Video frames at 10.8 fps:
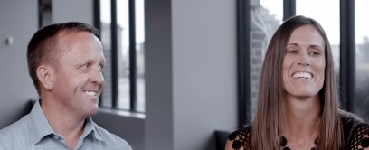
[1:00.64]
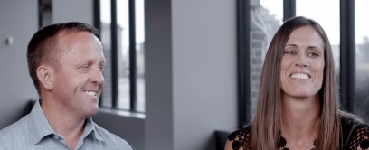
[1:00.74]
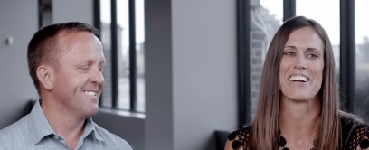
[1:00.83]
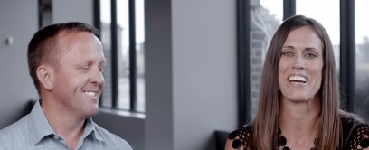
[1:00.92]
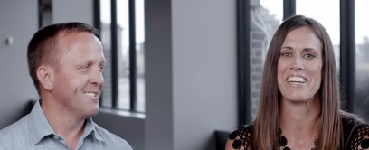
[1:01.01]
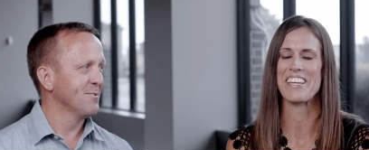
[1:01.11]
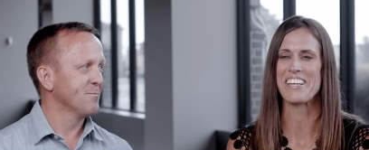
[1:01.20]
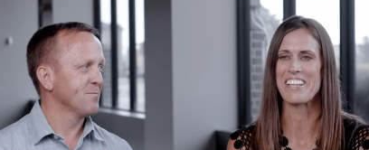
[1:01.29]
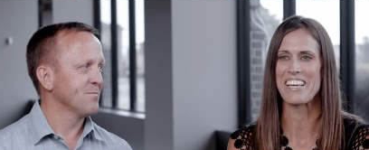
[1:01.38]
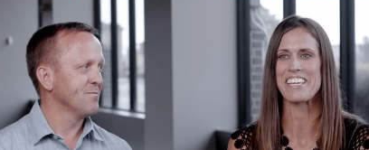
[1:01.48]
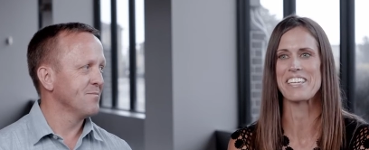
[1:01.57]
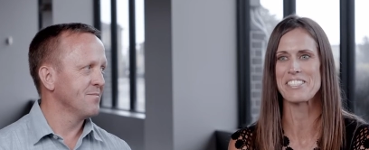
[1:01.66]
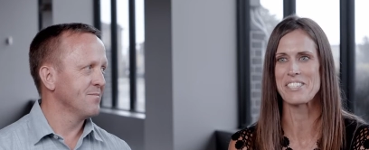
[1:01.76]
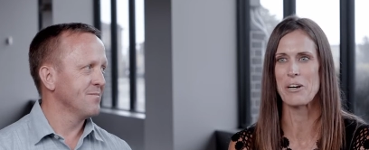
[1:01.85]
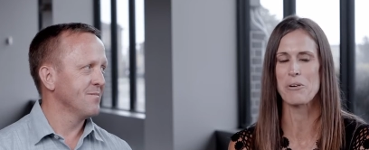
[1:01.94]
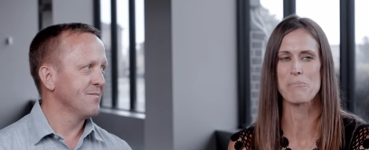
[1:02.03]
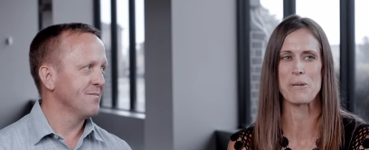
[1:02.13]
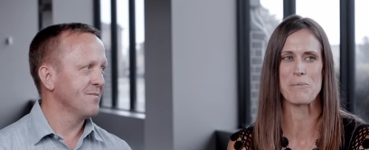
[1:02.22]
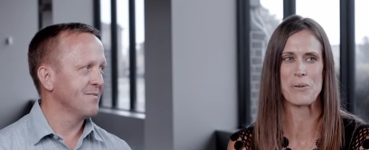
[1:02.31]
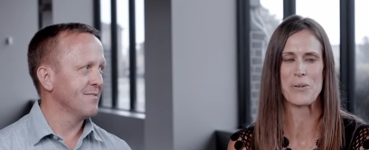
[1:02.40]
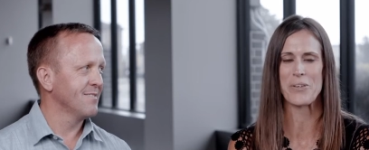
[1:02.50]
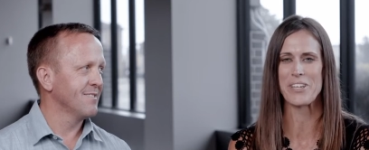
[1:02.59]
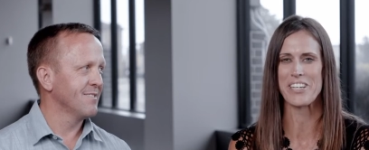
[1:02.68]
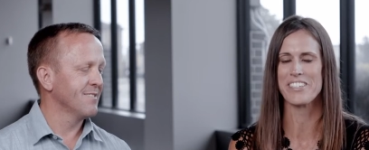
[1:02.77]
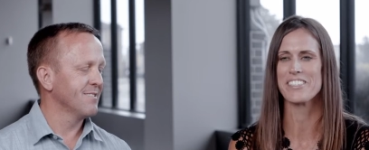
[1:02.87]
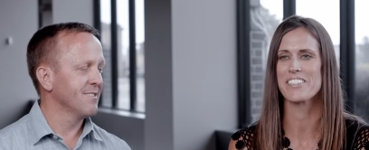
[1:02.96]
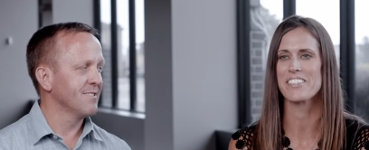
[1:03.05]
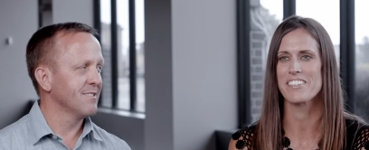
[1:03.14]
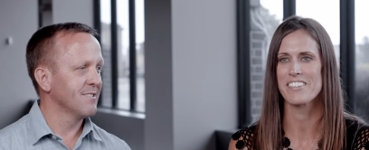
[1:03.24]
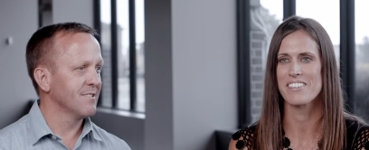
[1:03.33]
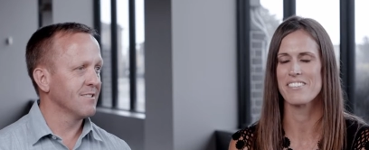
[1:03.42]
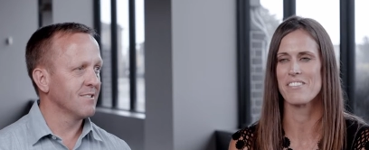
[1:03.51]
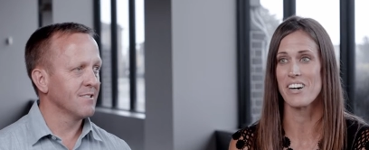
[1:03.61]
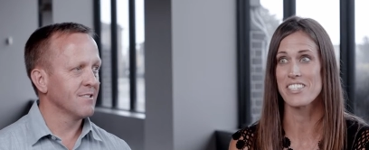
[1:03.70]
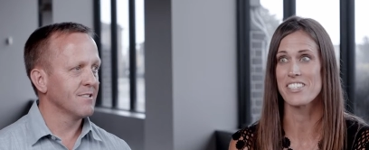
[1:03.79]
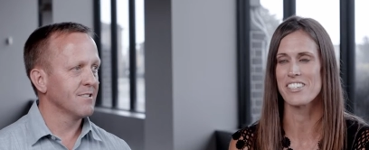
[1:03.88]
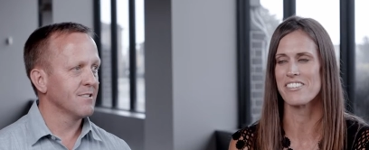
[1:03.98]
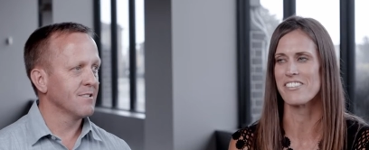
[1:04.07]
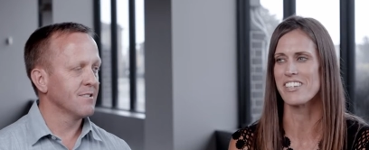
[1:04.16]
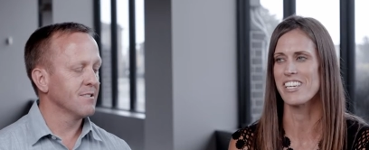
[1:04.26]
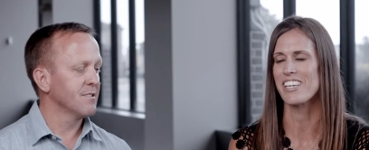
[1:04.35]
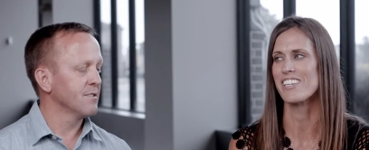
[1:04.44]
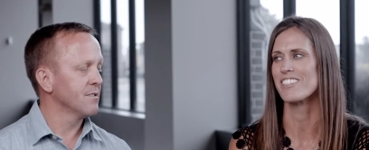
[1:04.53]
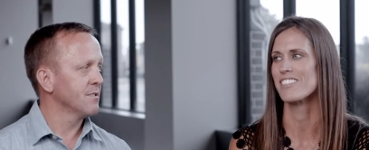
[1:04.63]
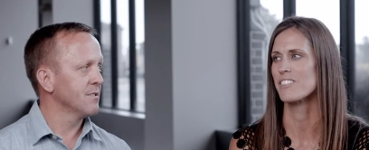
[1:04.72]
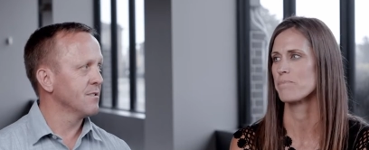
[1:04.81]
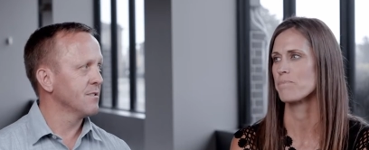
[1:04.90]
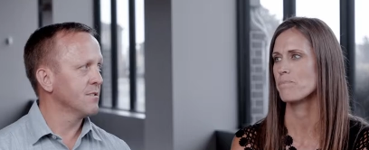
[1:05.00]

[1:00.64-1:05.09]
Speaker 1: Trying to like get to know people and watching all of our kids.